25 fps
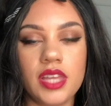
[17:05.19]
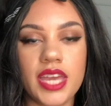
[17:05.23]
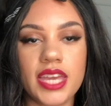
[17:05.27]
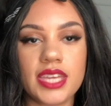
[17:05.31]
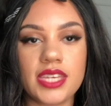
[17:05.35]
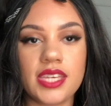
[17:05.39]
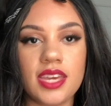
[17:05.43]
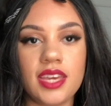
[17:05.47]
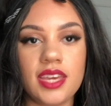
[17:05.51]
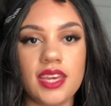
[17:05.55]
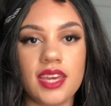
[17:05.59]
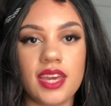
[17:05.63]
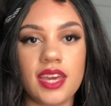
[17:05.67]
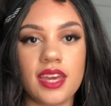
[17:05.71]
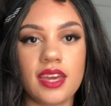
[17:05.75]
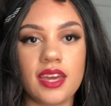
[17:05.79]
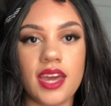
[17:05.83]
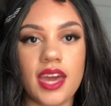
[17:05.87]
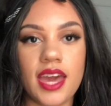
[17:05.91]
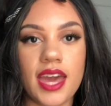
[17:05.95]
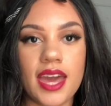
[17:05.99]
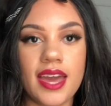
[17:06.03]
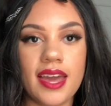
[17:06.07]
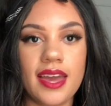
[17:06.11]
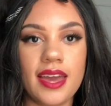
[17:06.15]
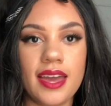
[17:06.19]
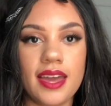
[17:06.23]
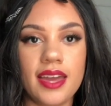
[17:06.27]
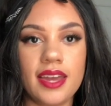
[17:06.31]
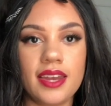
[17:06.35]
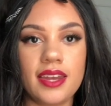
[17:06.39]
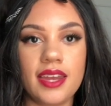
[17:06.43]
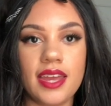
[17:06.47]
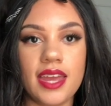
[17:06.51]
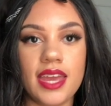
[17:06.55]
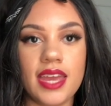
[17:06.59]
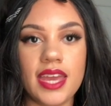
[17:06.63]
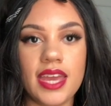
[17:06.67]
legging
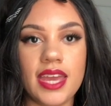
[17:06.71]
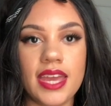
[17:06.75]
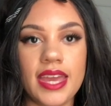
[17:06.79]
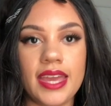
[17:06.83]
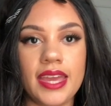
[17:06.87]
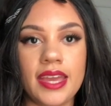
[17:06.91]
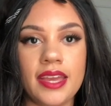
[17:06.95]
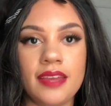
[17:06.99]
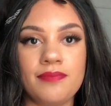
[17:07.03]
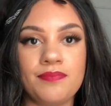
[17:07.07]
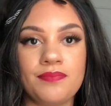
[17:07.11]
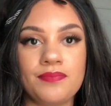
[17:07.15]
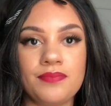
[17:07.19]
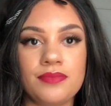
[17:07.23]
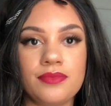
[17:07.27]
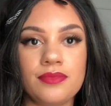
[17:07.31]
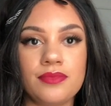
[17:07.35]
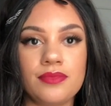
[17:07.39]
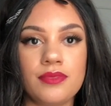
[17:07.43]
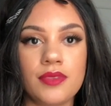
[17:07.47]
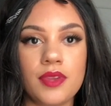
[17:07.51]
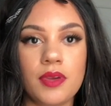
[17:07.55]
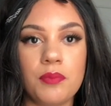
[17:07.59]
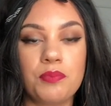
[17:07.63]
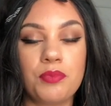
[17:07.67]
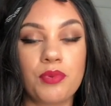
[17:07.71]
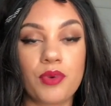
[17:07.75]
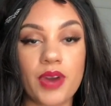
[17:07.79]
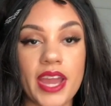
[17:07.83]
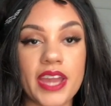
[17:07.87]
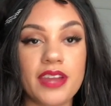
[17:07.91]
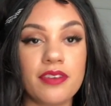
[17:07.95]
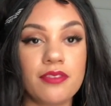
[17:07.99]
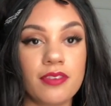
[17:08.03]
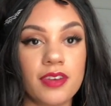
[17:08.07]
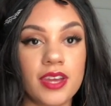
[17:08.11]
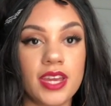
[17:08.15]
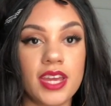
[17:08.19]
had a
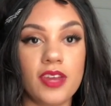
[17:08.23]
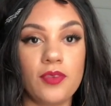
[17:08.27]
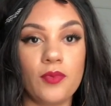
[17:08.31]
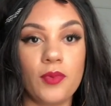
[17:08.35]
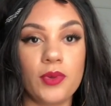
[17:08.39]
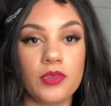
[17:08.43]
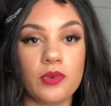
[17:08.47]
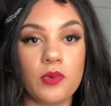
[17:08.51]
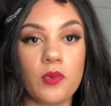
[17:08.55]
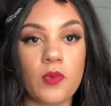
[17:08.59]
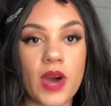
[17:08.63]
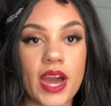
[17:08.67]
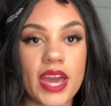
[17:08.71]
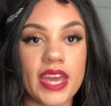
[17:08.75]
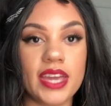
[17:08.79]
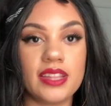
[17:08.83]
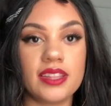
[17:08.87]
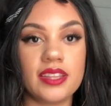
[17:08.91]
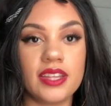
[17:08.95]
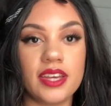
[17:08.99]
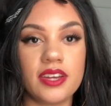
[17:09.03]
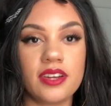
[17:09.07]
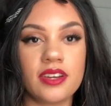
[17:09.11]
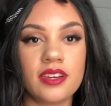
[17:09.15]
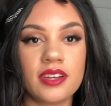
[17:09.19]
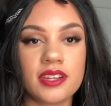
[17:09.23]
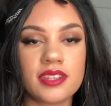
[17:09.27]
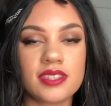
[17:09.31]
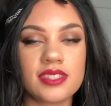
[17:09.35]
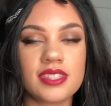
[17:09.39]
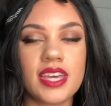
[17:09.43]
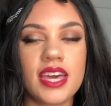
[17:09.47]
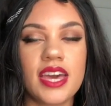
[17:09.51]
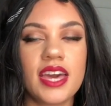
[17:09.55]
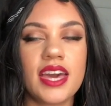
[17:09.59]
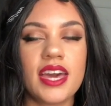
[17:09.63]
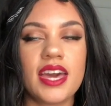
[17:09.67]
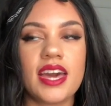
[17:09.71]
bright red with white letters.
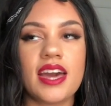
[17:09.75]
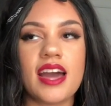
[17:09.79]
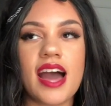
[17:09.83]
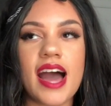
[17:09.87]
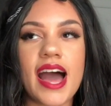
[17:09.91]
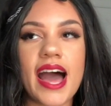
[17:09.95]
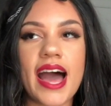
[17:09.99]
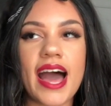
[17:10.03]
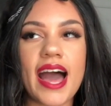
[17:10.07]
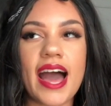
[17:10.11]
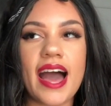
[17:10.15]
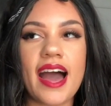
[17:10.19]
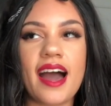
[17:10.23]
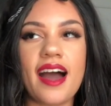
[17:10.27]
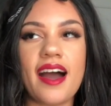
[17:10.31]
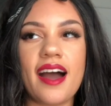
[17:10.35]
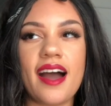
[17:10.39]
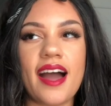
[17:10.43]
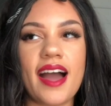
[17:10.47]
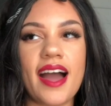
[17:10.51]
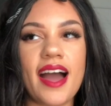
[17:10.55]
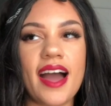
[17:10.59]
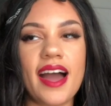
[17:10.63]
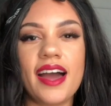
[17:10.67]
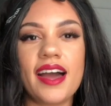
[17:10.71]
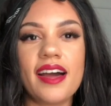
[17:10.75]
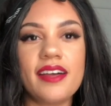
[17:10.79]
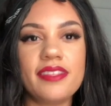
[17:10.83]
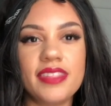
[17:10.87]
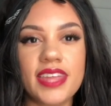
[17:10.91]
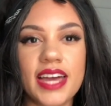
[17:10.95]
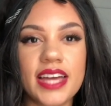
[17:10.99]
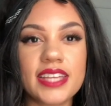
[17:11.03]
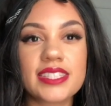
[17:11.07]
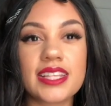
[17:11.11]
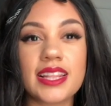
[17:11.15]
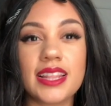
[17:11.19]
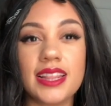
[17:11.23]

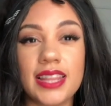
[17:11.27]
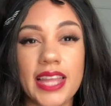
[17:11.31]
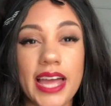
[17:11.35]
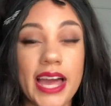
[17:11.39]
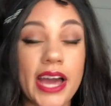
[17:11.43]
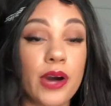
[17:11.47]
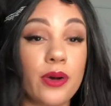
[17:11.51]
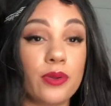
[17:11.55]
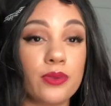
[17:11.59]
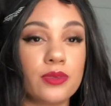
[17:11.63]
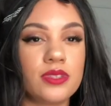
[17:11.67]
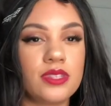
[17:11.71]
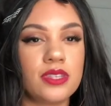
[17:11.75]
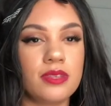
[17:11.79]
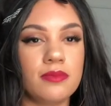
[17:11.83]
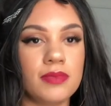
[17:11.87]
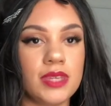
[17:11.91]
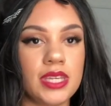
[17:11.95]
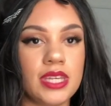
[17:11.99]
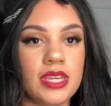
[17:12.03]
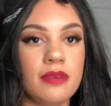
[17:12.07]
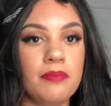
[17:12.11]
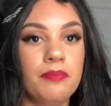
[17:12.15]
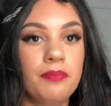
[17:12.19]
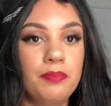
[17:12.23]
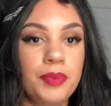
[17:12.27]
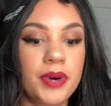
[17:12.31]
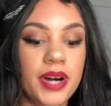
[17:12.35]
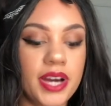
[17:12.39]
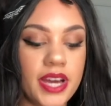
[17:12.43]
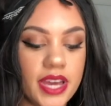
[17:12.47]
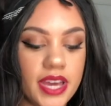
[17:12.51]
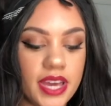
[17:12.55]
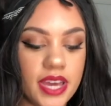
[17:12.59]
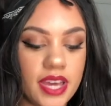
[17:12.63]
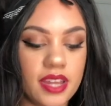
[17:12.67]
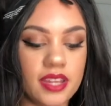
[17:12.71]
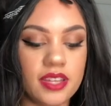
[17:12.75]
That's loud to me.
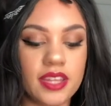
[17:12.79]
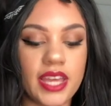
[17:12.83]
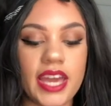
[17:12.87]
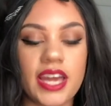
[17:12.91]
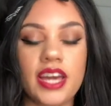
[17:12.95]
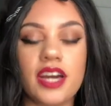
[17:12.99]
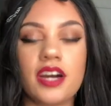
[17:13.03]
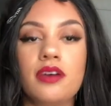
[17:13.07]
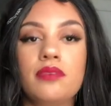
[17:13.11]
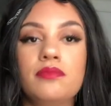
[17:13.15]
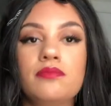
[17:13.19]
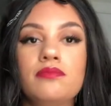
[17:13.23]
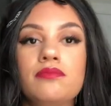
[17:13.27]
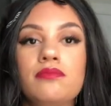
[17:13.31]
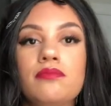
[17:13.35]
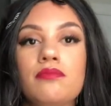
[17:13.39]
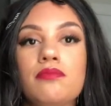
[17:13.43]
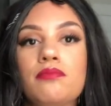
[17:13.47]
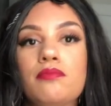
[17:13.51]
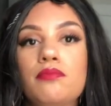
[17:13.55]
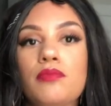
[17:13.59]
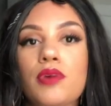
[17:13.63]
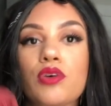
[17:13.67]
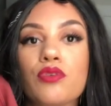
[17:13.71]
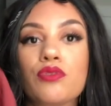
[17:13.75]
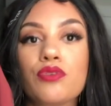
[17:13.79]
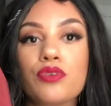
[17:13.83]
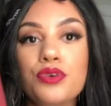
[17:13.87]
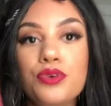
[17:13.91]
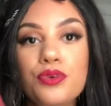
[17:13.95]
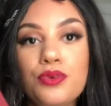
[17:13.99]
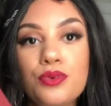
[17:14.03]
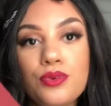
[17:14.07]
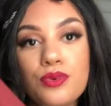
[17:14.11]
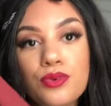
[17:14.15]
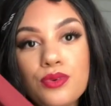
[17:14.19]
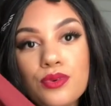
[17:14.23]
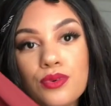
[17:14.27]
But like a
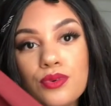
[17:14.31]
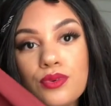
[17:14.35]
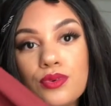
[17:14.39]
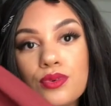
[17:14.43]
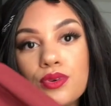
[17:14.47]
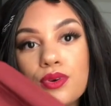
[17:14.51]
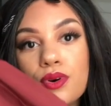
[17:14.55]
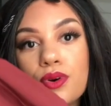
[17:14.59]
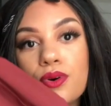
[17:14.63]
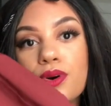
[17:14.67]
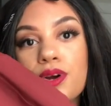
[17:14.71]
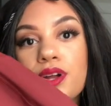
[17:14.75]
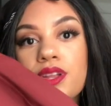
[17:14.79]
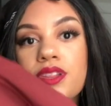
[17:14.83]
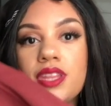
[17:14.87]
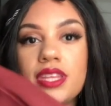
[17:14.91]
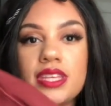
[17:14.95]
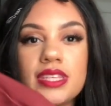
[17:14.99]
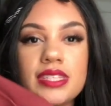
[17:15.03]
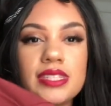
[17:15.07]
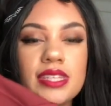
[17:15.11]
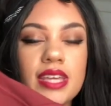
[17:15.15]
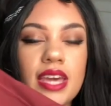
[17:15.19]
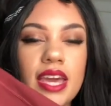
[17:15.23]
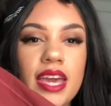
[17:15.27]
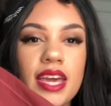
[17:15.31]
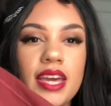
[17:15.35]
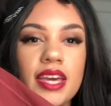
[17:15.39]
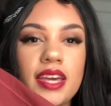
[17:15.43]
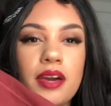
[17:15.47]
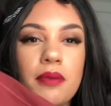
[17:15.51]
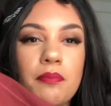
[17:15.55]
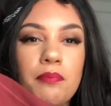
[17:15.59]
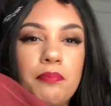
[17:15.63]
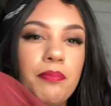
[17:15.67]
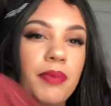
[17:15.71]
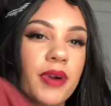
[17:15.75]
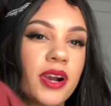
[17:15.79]
maroon or this like
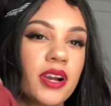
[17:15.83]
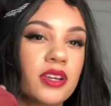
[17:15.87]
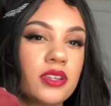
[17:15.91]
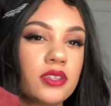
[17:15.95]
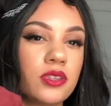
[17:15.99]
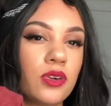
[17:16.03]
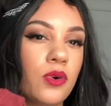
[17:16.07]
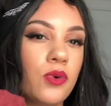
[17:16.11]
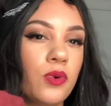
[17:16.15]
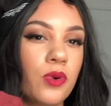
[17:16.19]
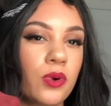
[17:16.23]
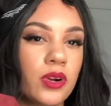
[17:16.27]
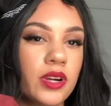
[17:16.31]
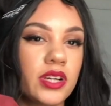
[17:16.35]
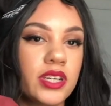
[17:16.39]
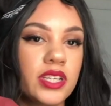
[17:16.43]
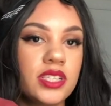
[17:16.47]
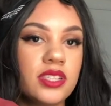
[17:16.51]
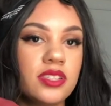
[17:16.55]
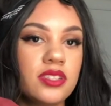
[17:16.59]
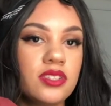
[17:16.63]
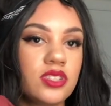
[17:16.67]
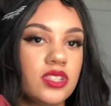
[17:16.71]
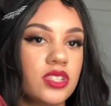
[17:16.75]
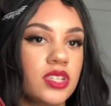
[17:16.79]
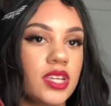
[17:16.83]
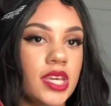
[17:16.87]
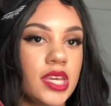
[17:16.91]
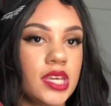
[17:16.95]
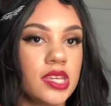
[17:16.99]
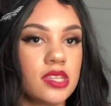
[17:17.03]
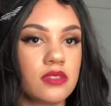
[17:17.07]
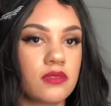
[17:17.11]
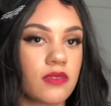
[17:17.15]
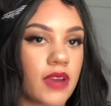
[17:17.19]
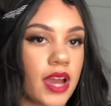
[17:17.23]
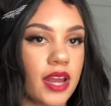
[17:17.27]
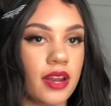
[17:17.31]
burnt orange
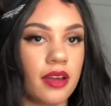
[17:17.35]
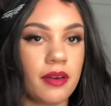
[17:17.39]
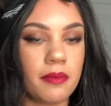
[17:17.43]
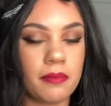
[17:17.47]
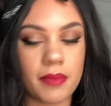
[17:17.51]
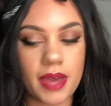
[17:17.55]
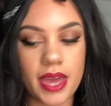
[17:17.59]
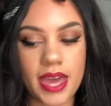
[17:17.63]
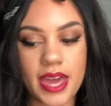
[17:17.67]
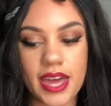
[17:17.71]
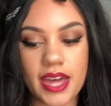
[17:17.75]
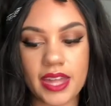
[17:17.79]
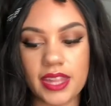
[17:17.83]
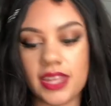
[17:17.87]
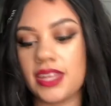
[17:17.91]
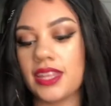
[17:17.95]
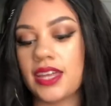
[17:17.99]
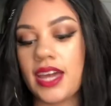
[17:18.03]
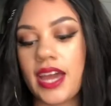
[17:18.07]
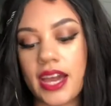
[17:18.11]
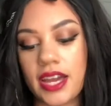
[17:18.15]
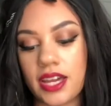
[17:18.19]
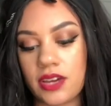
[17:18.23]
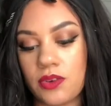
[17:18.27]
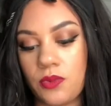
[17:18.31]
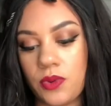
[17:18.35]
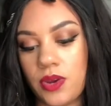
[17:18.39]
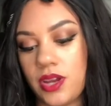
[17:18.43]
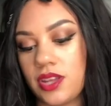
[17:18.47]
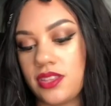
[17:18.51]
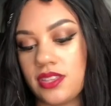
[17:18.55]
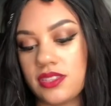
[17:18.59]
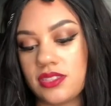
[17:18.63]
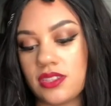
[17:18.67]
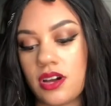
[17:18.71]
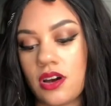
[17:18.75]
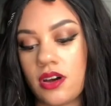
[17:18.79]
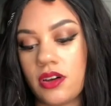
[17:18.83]
is right up my alley. Like, I could wear
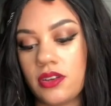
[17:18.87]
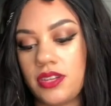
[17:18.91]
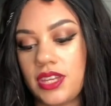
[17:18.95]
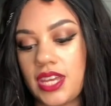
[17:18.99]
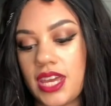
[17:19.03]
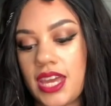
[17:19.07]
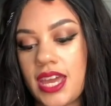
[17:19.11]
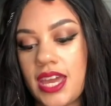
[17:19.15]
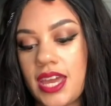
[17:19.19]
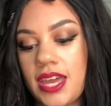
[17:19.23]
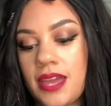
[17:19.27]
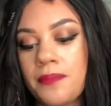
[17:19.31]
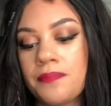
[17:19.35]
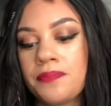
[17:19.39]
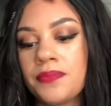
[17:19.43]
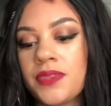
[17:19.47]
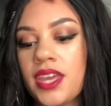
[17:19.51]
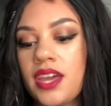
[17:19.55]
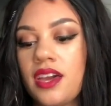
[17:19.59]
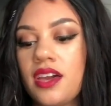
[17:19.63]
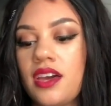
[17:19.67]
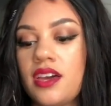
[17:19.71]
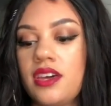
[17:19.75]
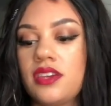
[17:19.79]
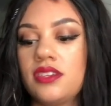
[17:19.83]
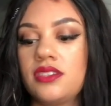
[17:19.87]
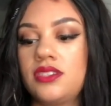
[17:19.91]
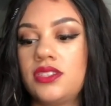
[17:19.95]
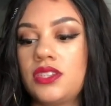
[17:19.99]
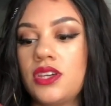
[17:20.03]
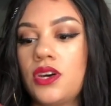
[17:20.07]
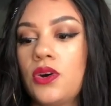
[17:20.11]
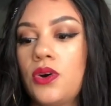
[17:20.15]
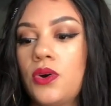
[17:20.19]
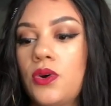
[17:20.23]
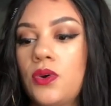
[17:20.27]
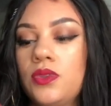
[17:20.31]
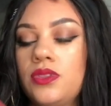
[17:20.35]
this all day.
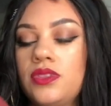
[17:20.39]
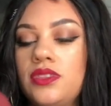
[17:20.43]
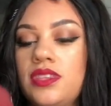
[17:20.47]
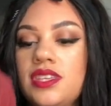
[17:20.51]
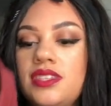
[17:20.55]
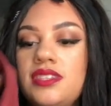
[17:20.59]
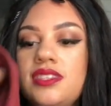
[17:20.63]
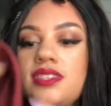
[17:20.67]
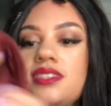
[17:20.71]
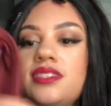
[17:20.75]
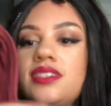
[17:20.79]
So this